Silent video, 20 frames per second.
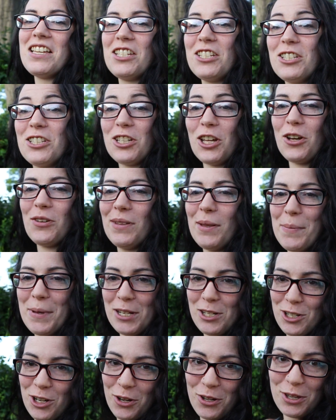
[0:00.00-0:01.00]
So let me
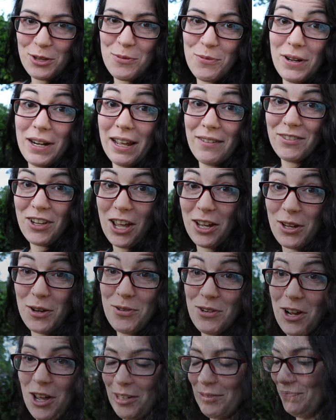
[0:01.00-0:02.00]
show you what I've got
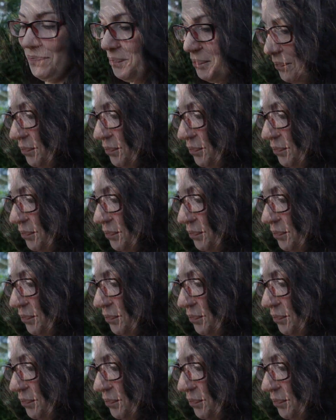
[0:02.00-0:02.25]
going on.